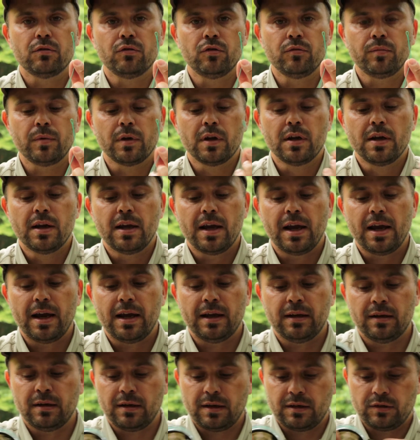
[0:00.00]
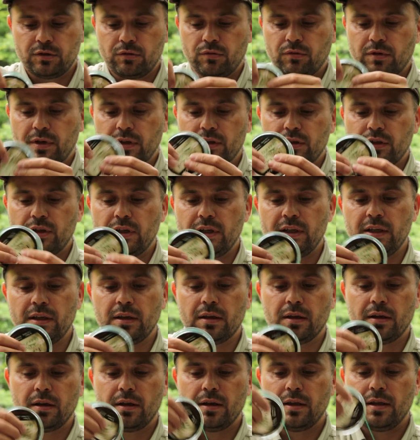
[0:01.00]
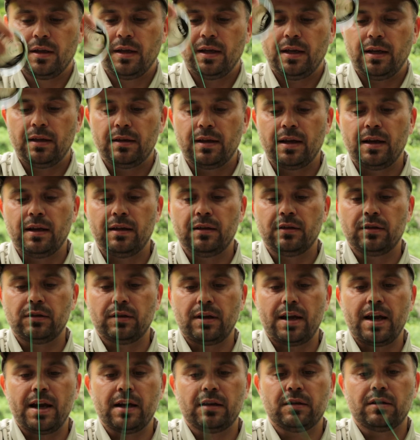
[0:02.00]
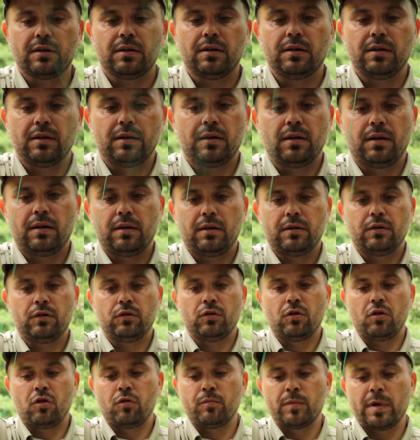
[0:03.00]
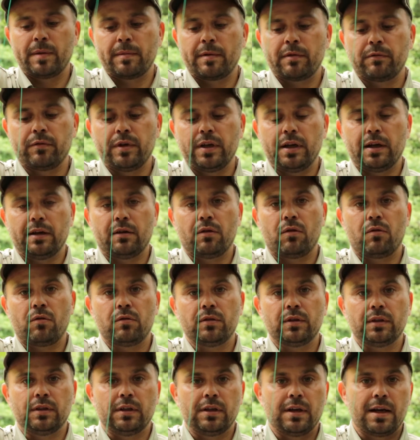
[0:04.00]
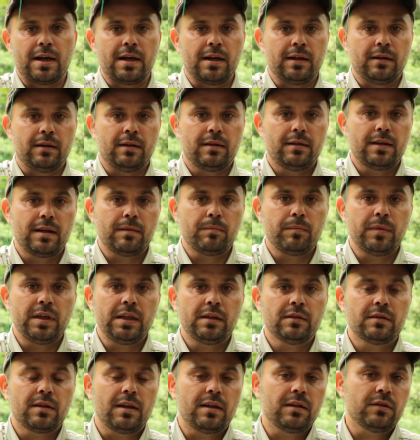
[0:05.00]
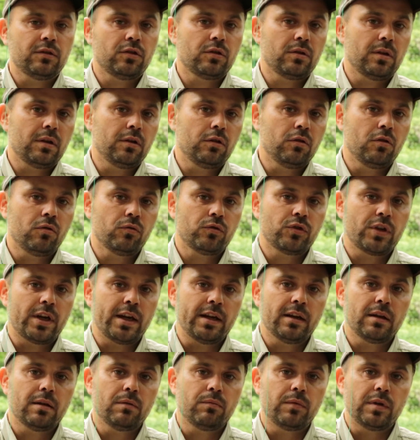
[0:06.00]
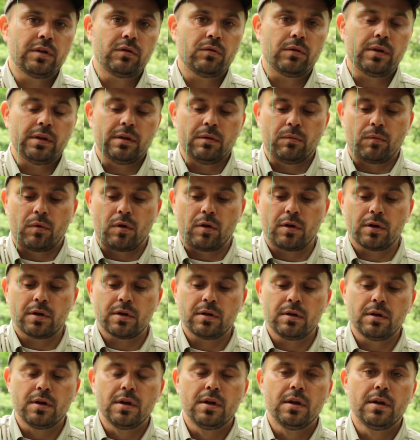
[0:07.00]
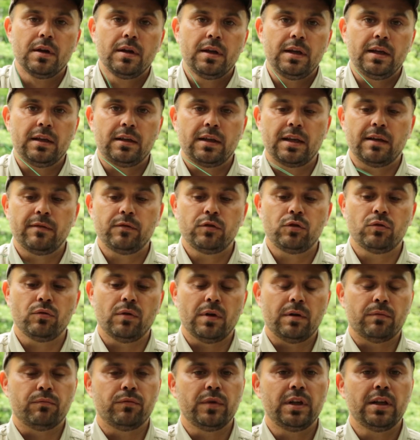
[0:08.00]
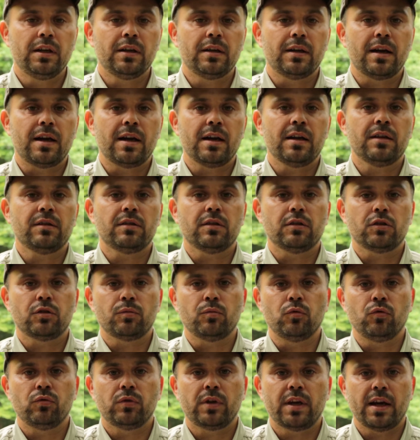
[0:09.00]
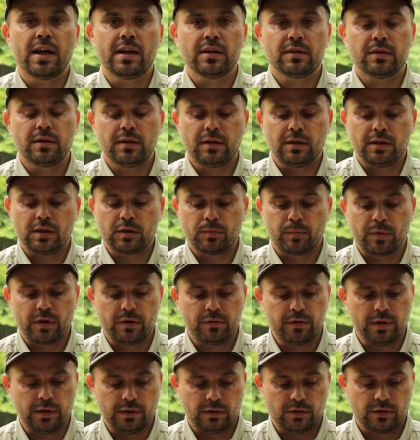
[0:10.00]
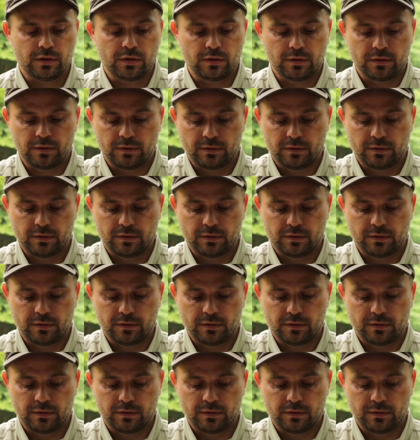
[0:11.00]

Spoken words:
loop, and as you can see, there is actually no memory at all in the line. That means there's no tangle when you're in the water. It gives you a really nice and smooth casting experience.